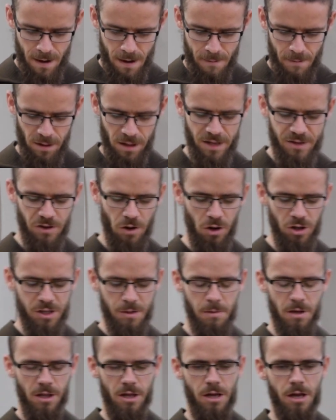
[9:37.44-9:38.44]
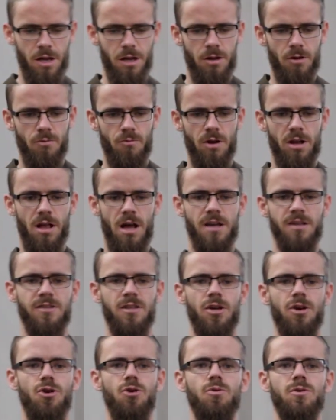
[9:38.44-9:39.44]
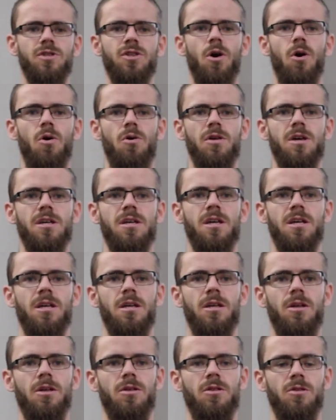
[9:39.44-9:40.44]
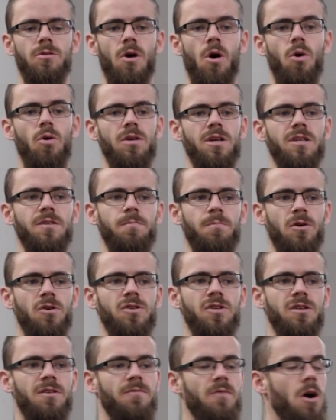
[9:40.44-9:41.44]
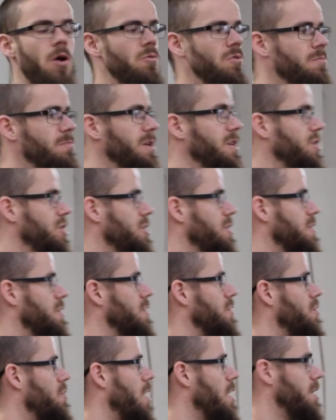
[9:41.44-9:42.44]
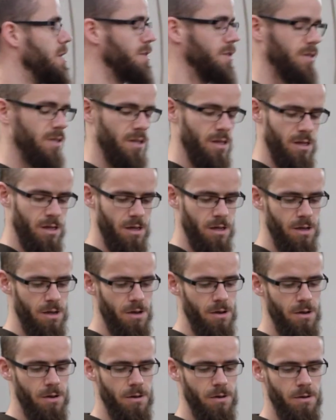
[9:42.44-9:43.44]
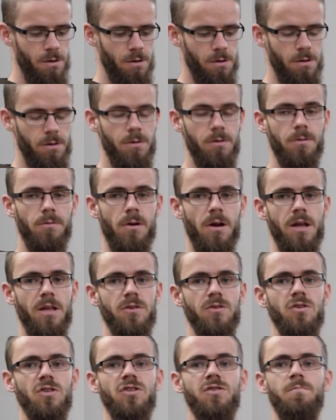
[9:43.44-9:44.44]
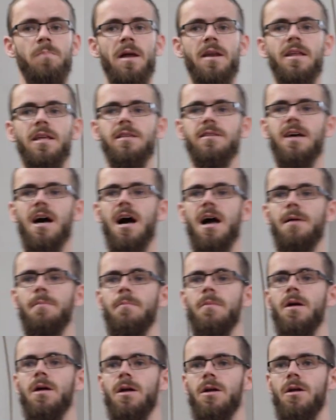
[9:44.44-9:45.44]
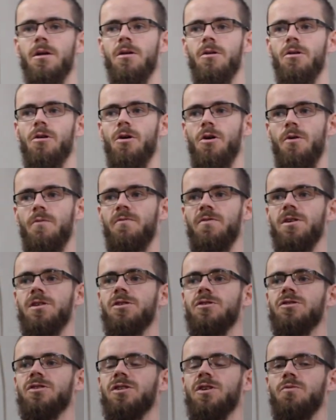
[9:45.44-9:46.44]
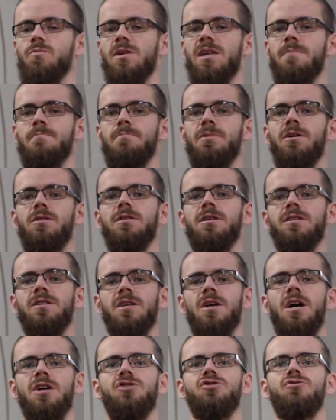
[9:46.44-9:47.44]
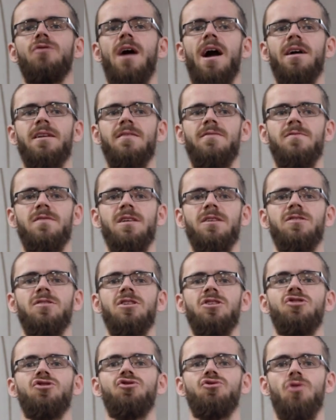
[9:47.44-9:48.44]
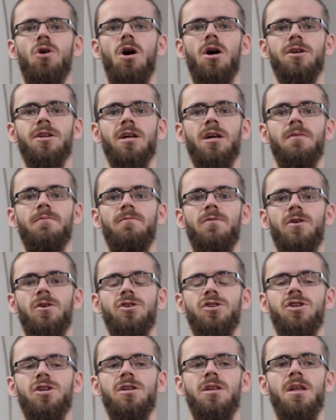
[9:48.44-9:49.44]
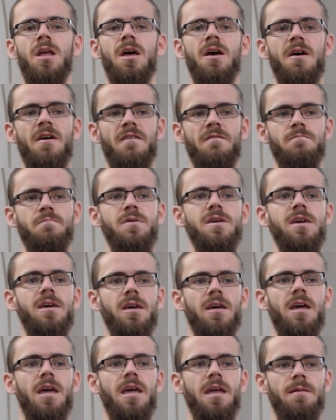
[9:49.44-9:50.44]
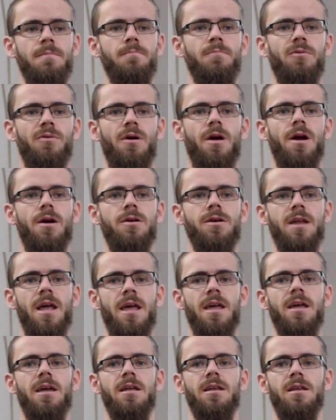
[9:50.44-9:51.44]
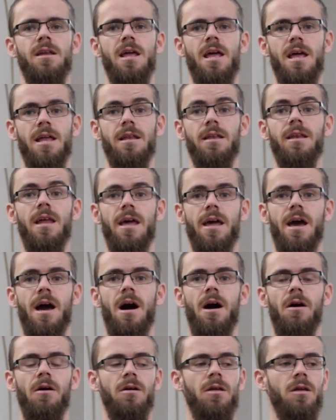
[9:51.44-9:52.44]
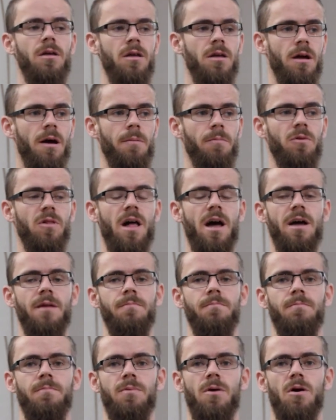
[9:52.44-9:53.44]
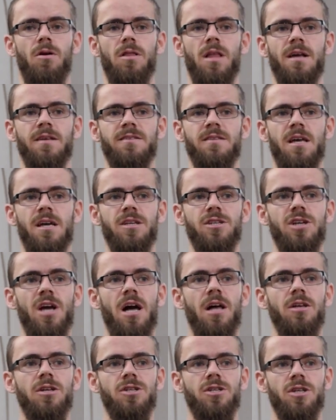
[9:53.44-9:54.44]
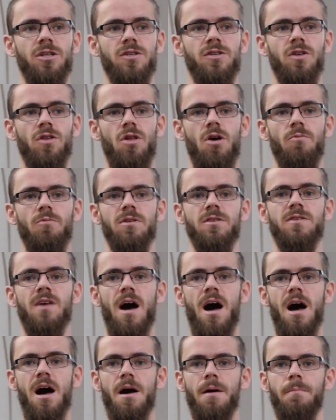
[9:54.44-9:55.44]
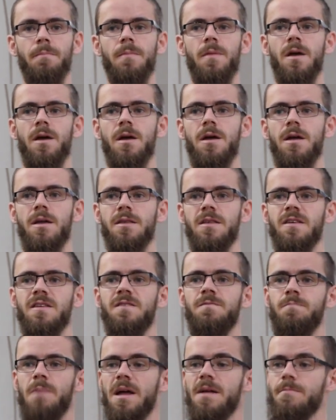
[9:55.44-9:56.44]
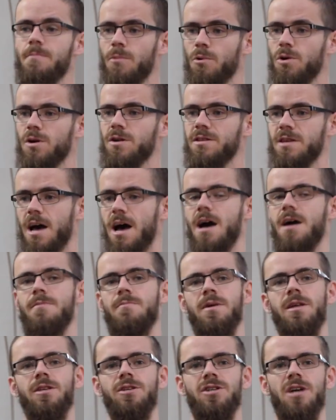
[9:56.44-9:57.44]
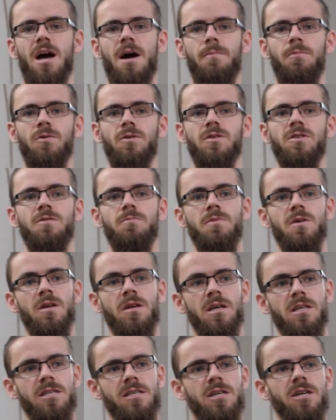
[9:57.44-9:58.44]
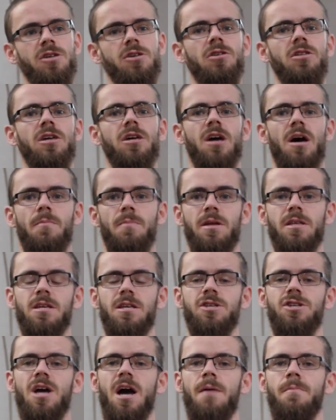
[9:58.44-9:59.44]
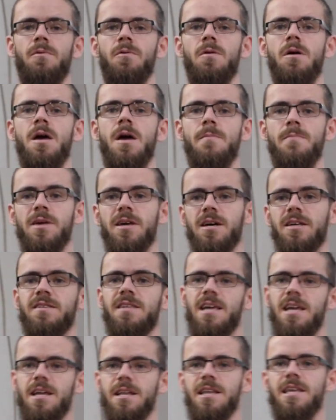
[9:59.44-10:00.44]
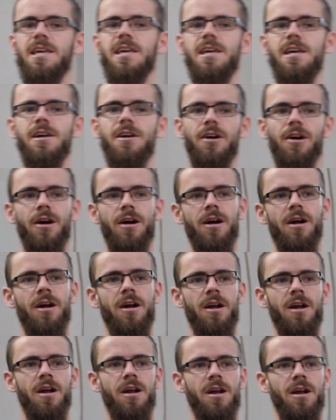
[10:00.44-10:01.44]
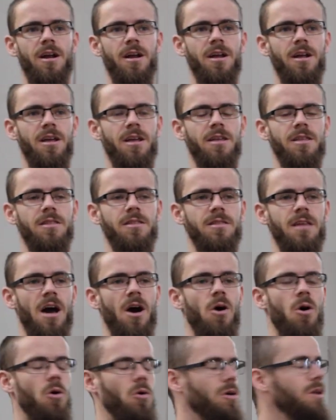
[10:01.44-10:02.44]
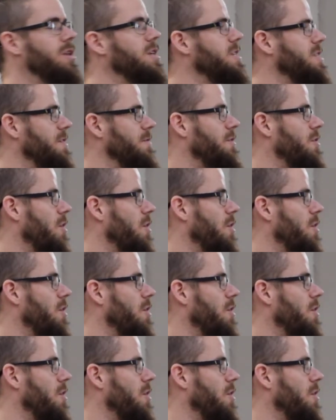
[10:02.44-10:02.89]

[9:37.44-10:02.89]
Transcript: But let's ultimately realize that who is the, holy, the holiest person of all would be Jesus Christ. Right? so spending time. Hopefully there's, we can build this attractiveness, this draw to conversion of being in prayer day in and day out. I'm glad Paul last night challenged us along with Tom to spend more time in chapel, to be continually coming to chapel. Because in here, that holiness of